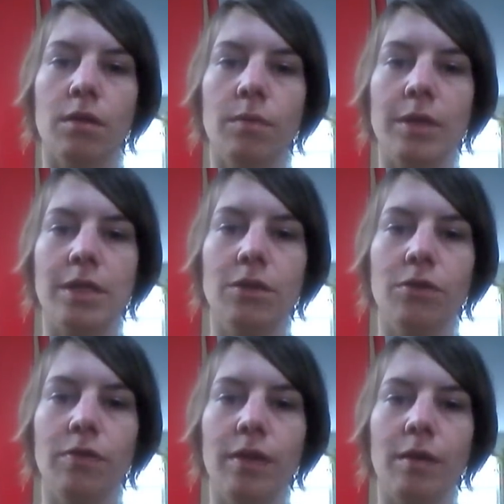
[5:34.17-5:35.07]
What's
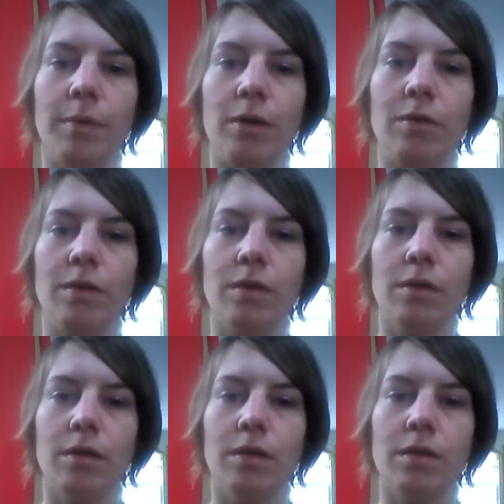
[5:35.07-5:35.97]
interesting about
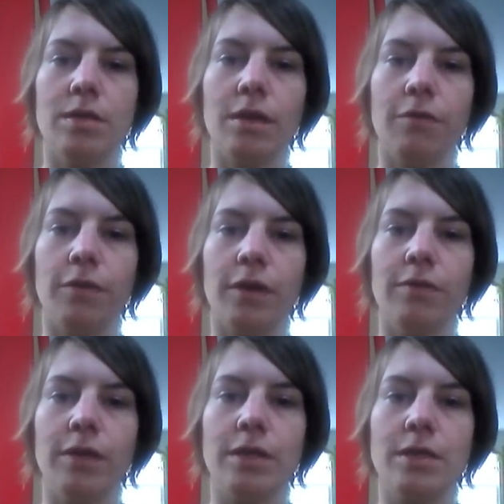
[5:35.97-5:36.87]

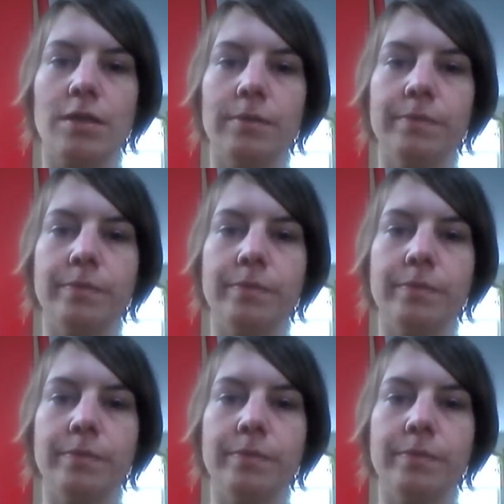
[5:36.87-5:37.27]
self-forgiveness